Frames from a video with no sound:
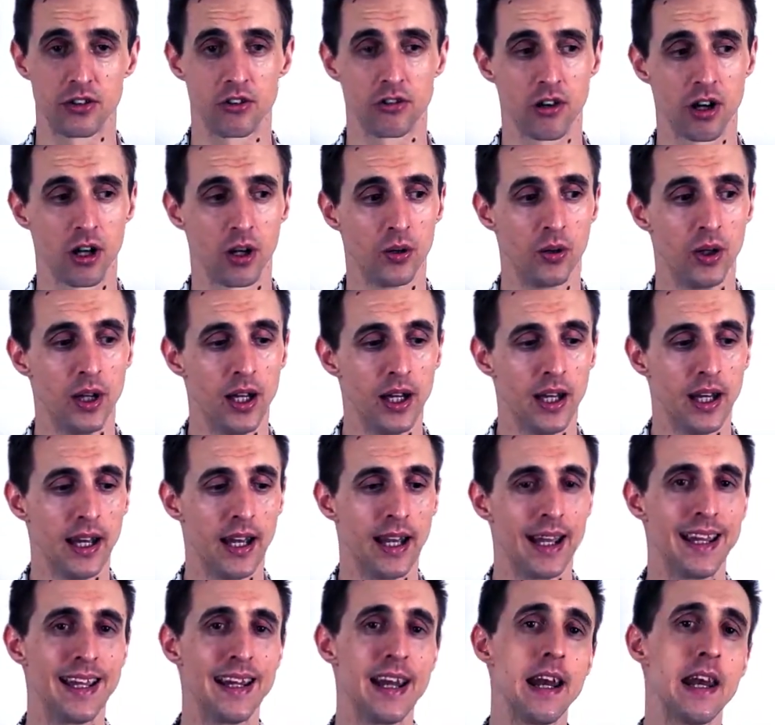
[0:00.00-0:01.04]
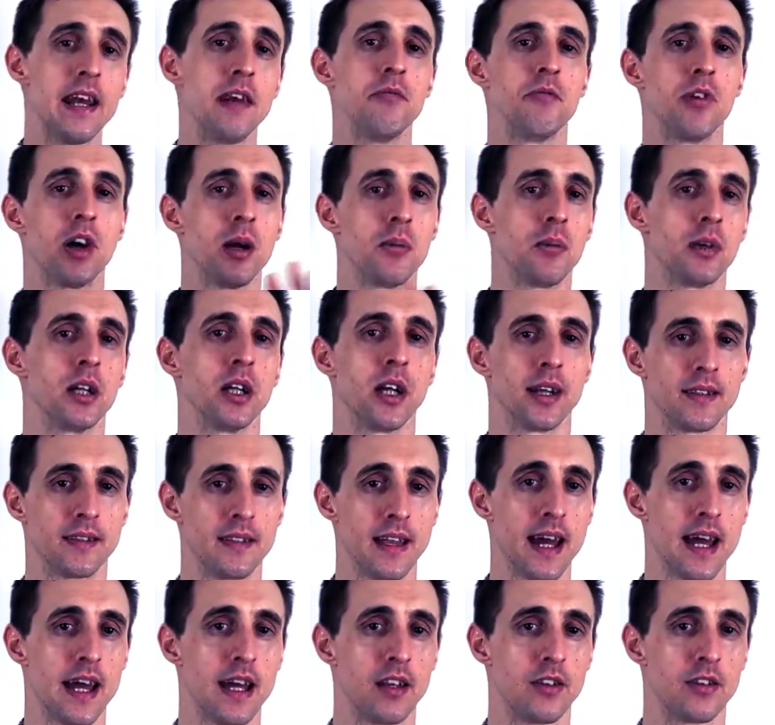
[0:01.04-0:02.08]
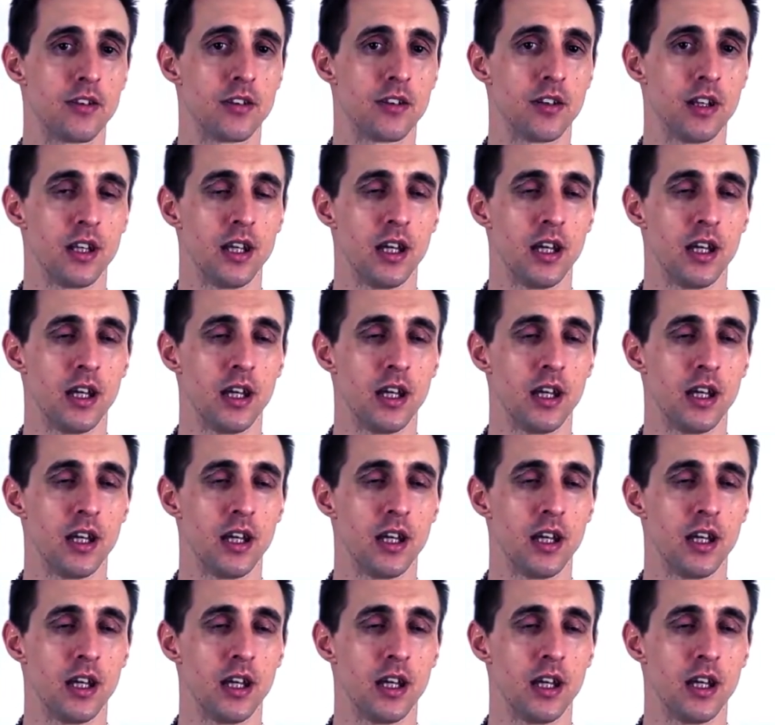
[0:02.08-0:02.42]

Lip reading: grow. In an environment like that,